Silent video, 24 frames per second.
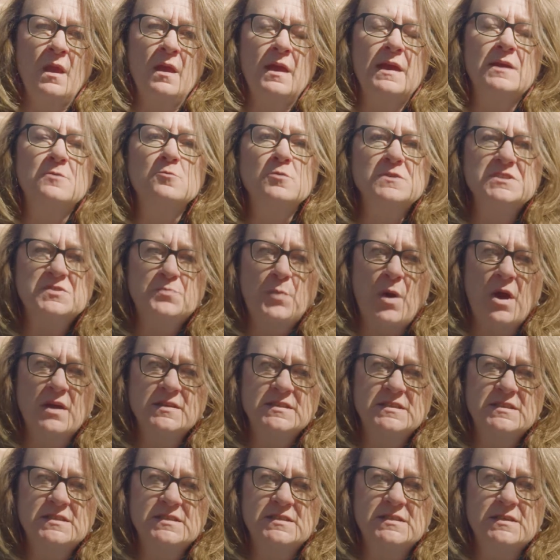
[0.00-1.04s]
In
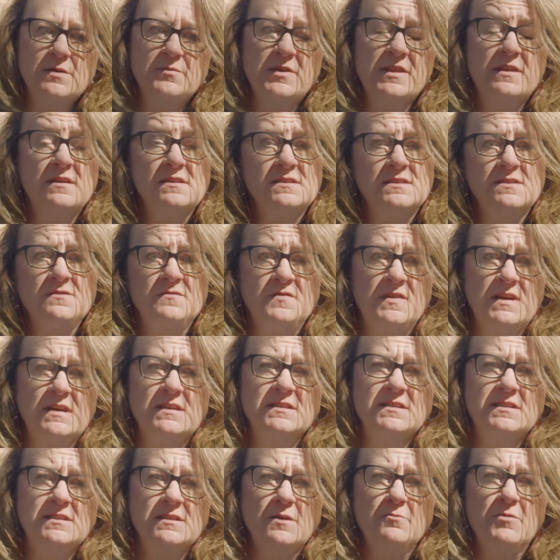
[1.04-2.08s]
response to some of these
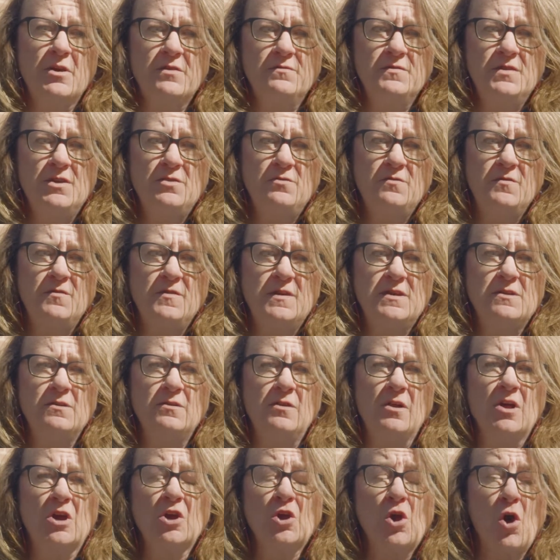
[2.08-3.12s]
events, some of you
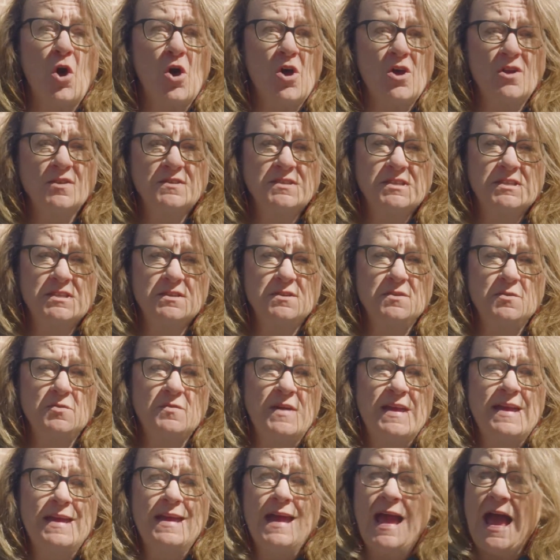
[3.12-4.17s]
feel called to
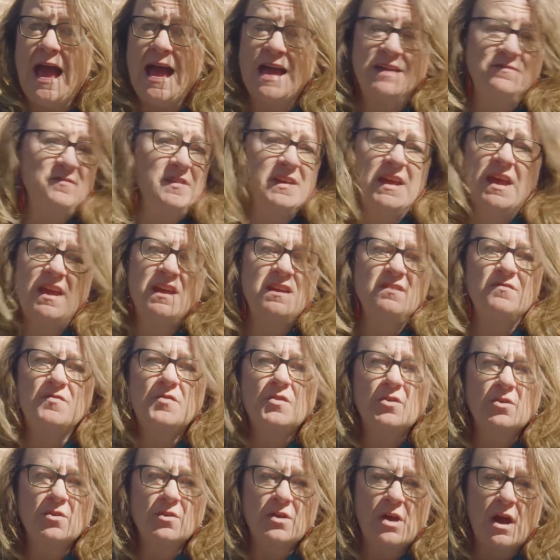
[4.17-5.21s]
advocate
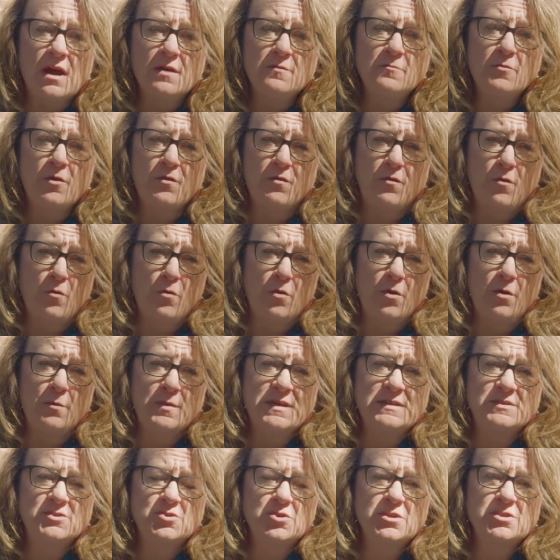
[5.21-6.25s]
for gun reform
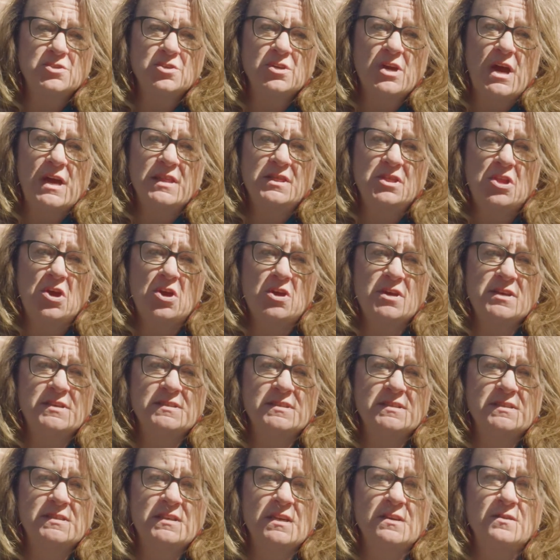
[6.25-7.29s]
and stricter gun
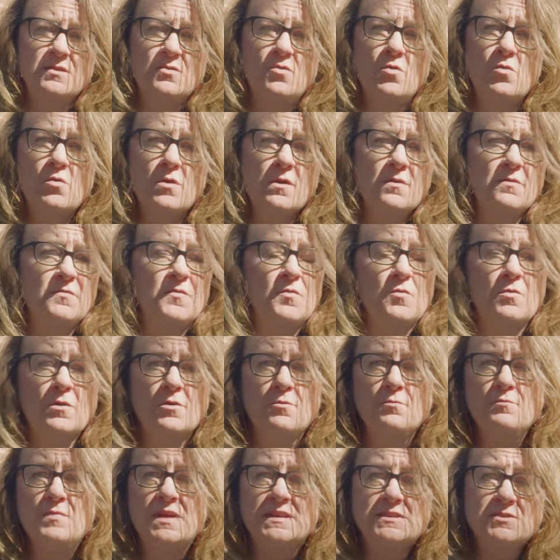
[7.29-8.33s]
laws, or
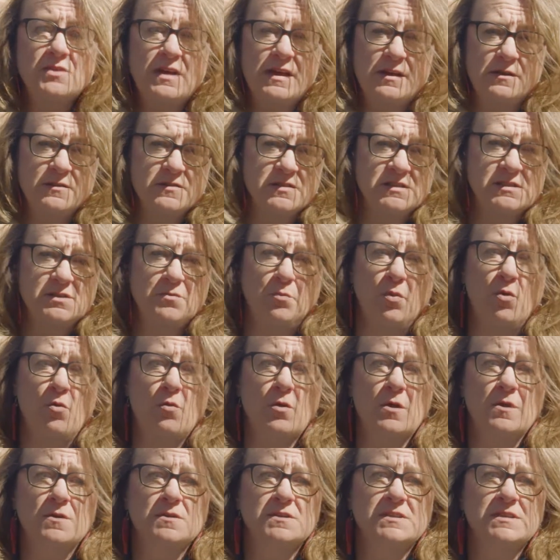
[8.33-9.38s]
for mental health
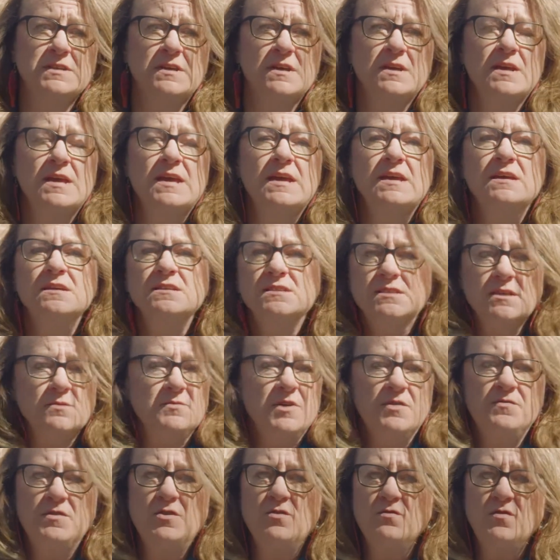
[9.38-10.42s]
support. Some
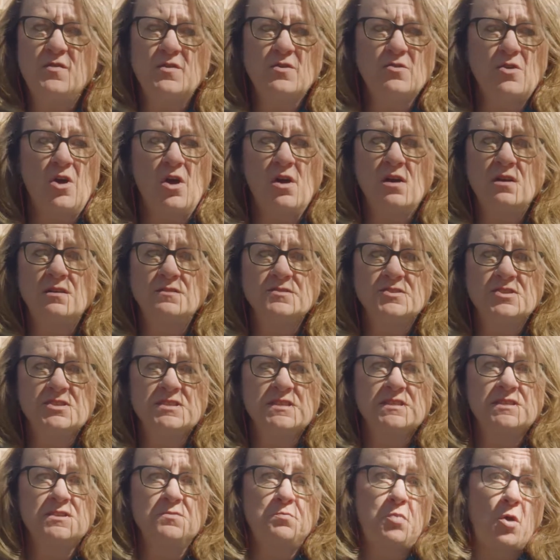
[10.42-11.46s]
of you feel called
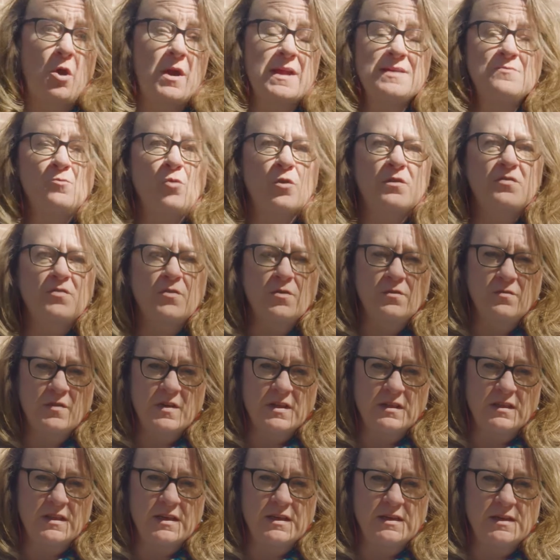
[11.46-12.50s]
just to pray more
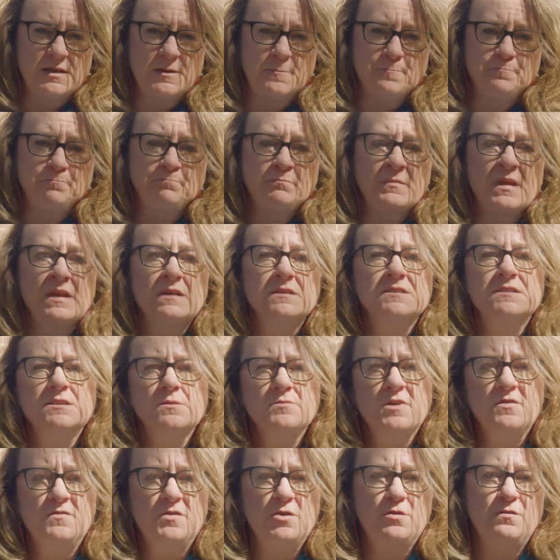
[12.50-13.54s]
fervently.
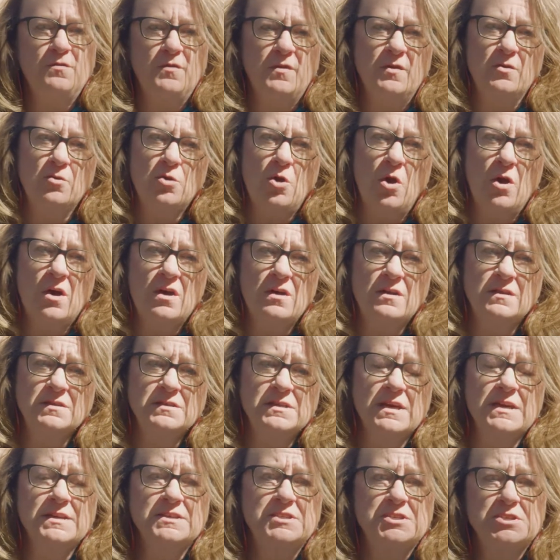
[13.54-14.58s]
Some of you feel
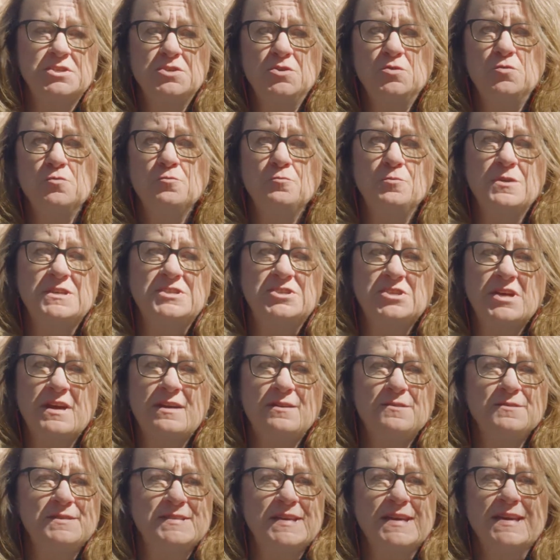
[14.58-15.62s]
called to reach
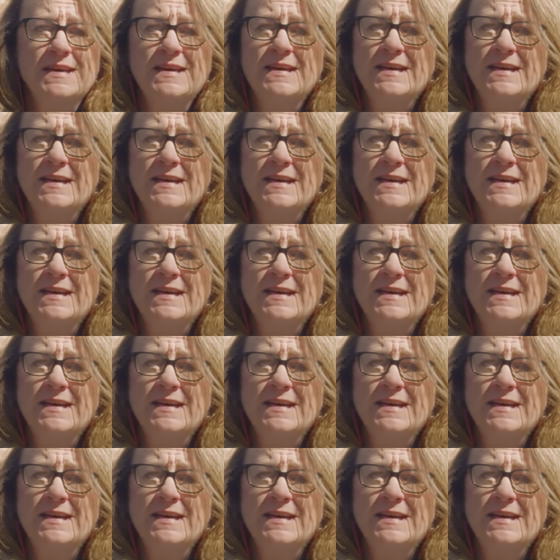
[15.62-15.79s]
out